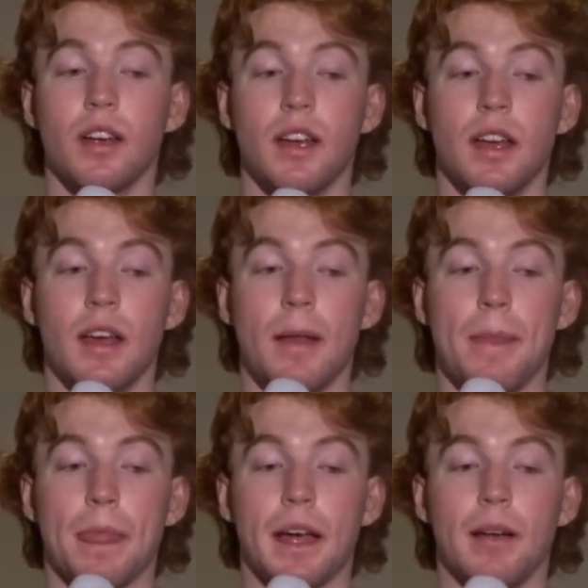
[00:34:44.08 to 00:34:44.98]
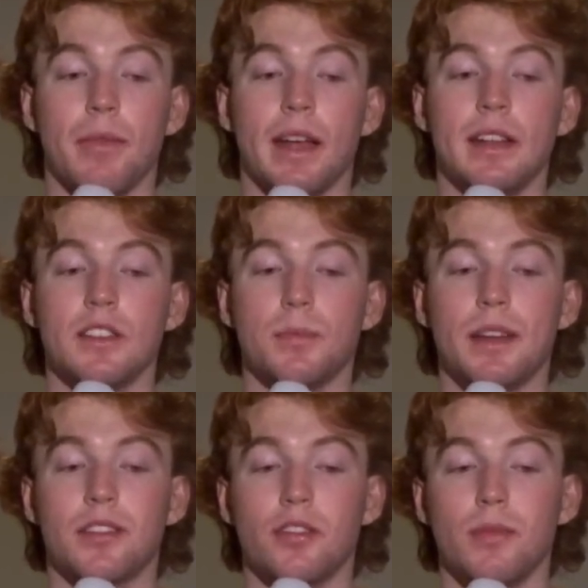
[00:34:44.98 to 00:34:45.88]
they didn't spend too much
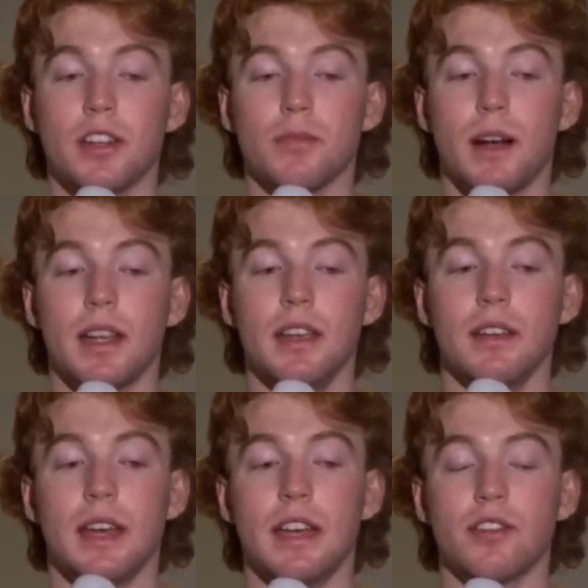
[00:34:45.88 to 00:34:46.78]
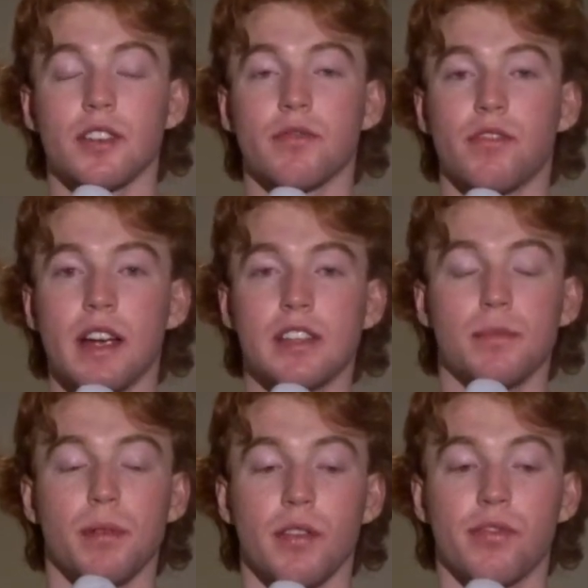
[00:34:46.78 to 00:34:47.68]
money. Hendrick and Fraser both
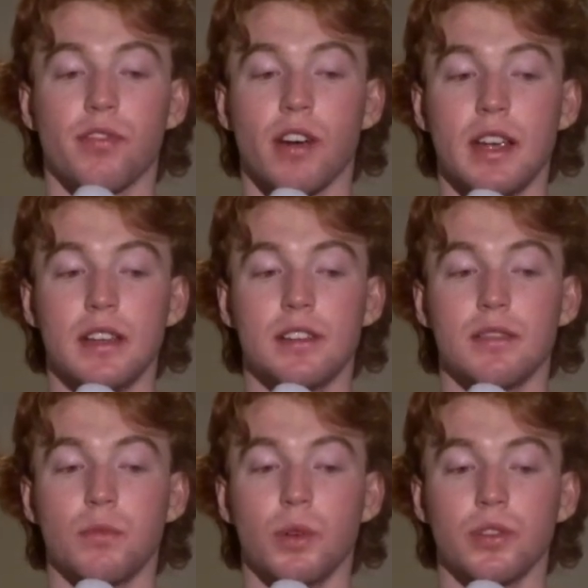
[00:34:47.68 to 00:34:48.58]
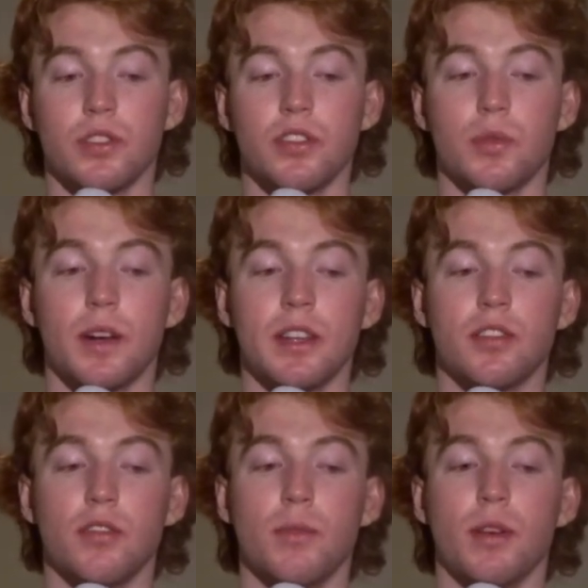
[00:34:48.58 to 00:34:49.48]
frees. Wilson 22 mil,
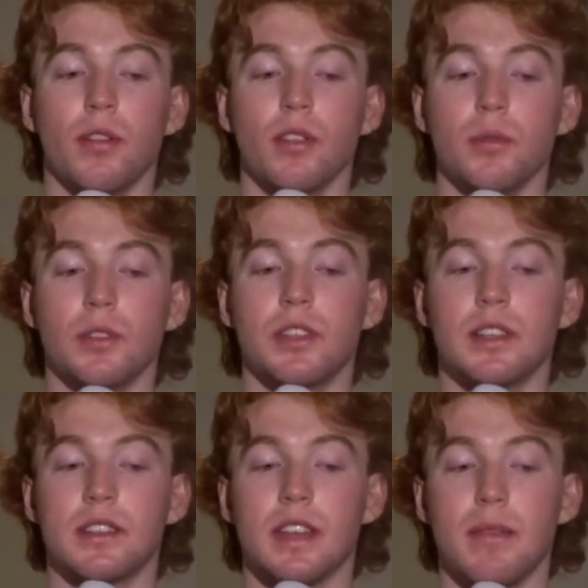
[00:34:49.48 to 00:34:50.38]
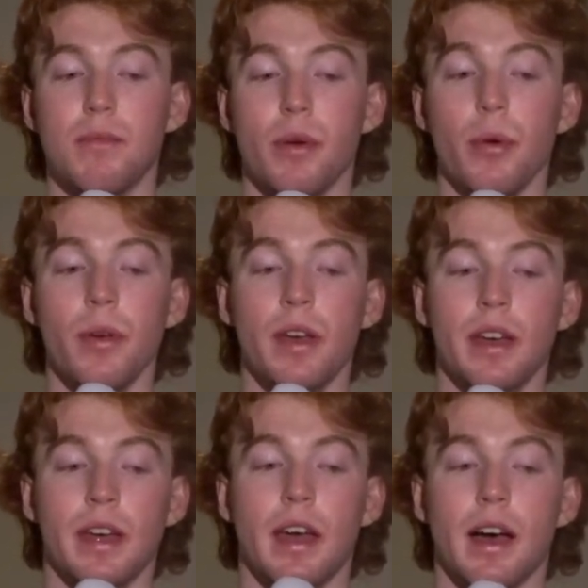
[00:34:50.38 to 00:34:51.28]
Lewis 16 mil.
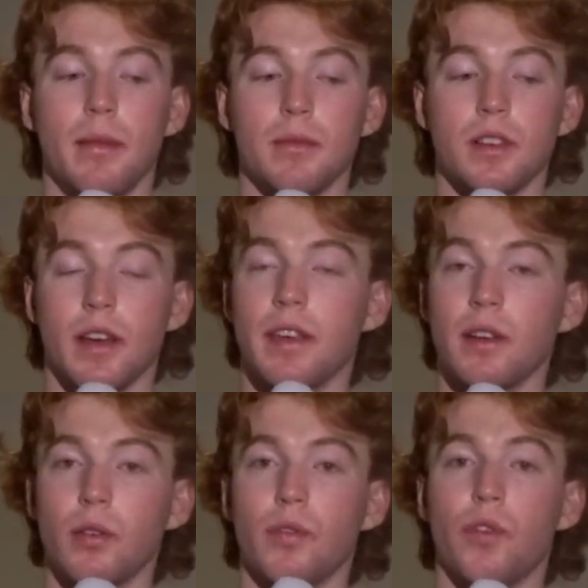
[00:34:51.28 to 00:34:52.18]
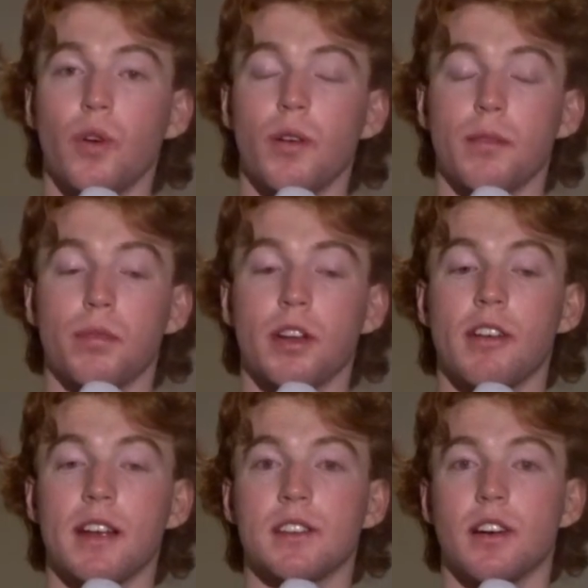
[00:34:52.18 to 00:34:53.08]
So I think all 4 were pretty great
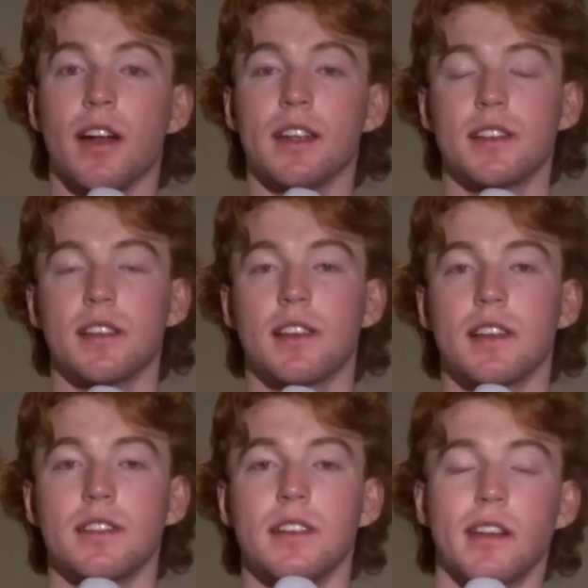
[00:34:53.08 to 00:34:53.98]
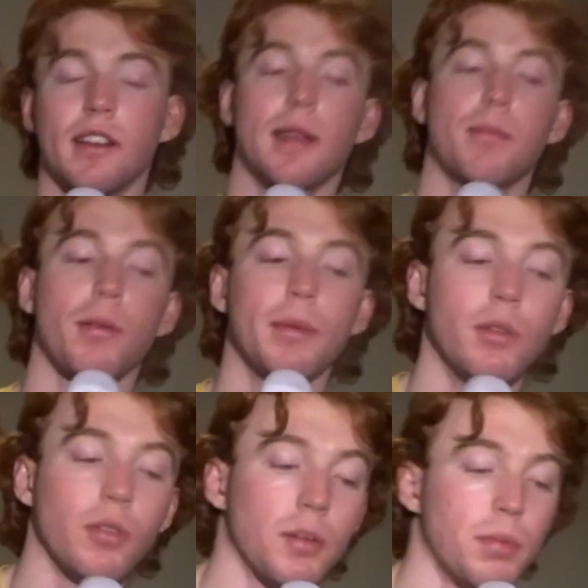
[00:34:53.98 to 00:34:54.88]
signings, considering they're probably all going to play
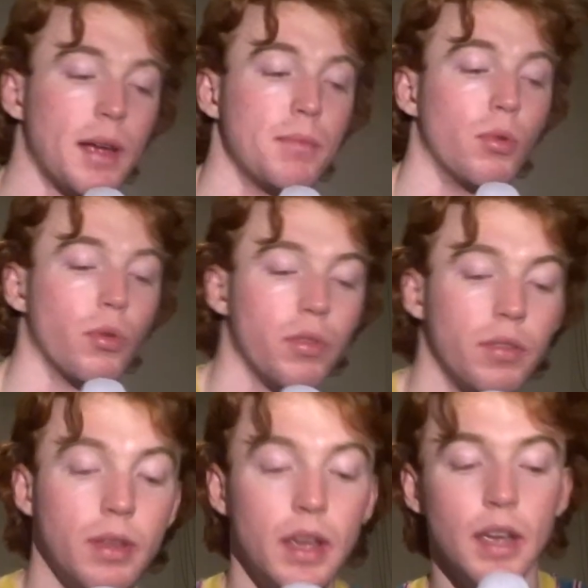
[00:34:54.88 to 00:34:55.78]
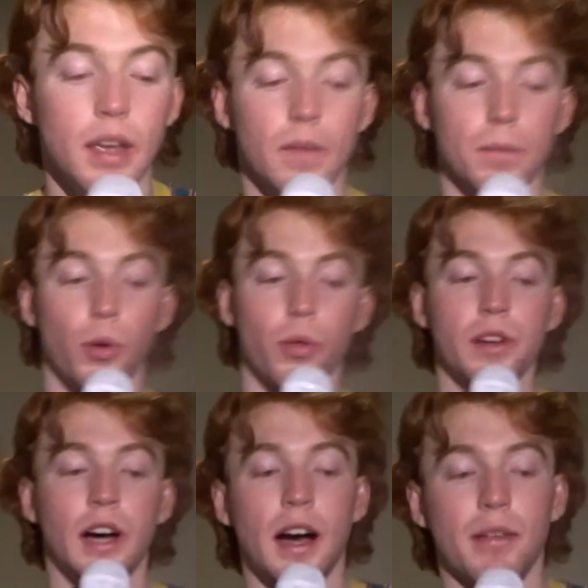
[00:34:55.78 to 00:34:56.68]
more than half of the
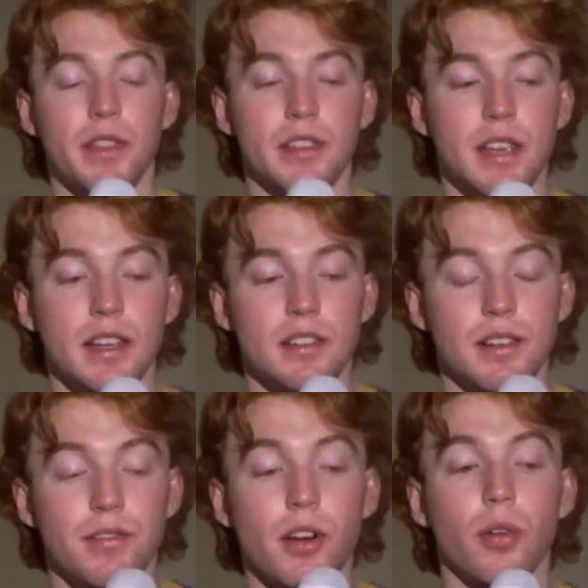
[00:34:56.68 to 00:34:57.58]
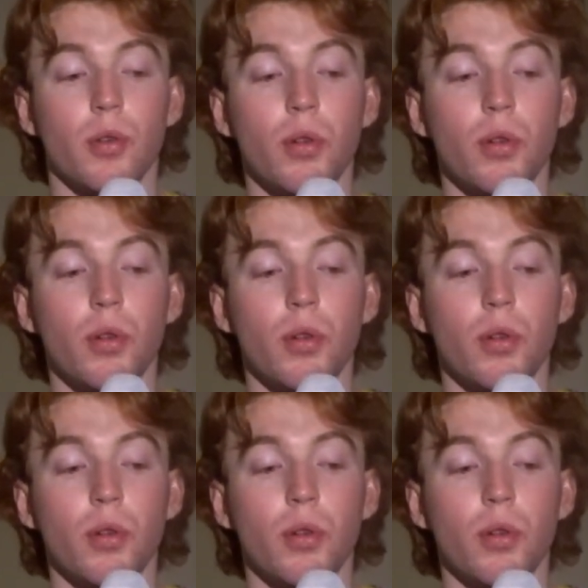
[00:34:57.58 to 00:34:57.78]
season, if not all of it.